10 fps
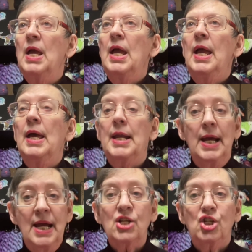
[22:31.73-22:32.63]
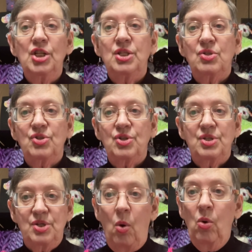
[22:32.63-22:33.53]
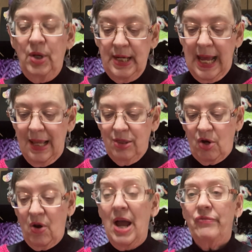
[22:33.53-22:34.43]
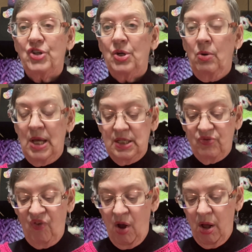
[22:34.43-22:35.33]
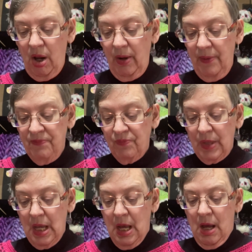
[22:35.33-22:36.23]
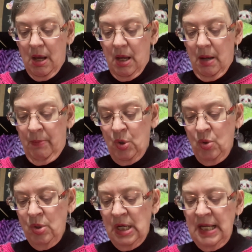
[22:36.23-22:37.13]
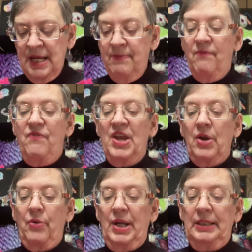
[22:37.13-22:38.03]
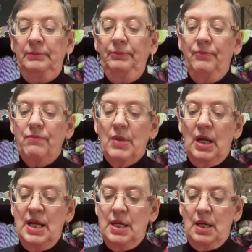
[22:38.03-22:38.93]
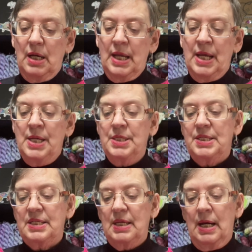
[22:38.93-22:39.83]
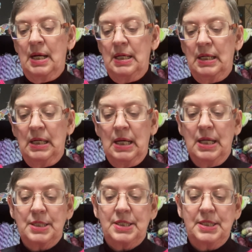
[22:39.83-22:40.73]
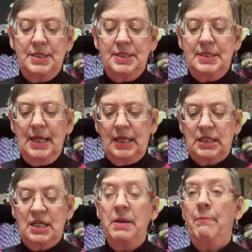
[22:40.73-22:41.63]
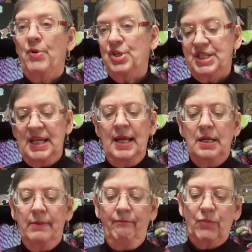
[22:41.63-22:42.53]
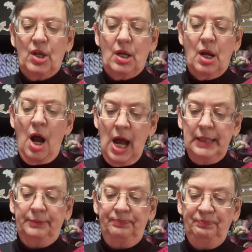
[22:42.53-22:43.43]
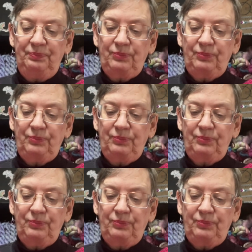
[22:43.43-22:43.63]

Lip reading: and I actually sold it at the craft show last fall. Moon Gleam fingering is 60% cotton.